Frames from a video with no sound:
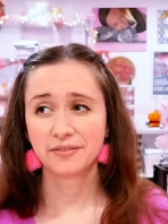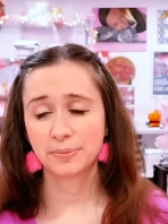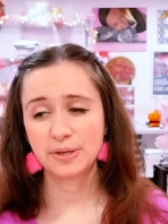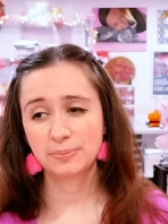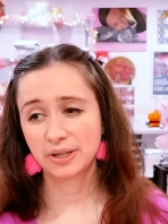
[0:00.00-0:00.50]

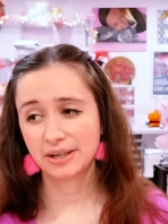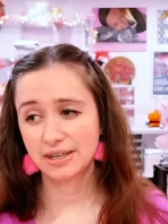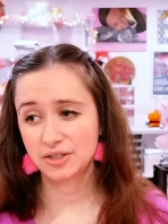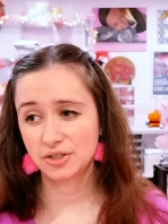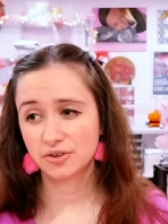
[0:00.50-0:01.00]
from people on
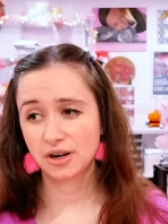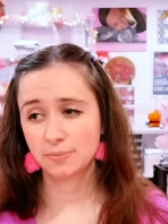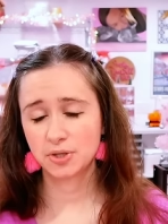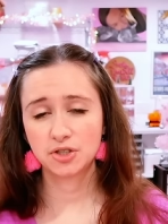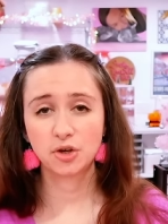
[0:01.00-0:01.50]

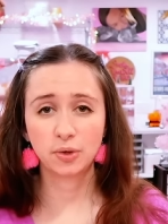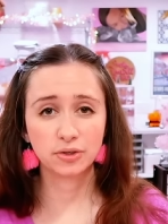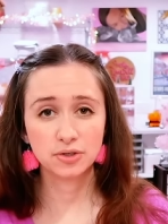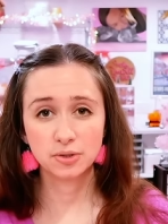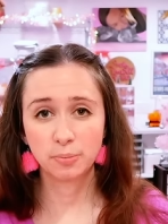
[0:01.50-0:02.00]
Instagram just showing
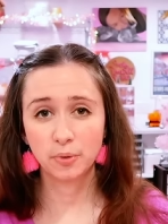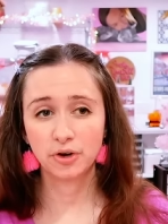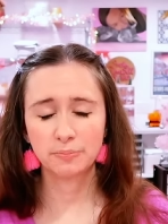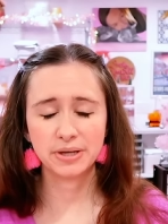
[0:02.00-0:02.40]
their support,